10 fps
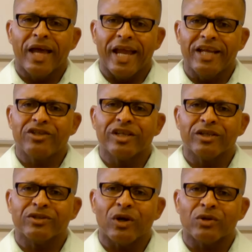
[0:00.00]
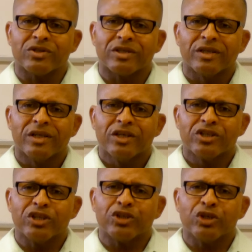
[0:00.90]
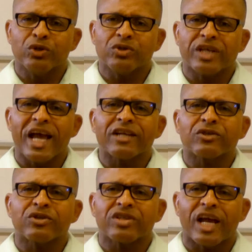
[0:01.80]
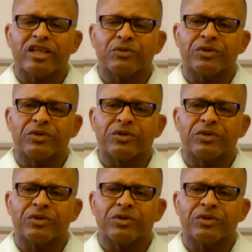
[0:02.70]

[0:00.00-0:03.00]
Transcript: Aging adults should choose exercise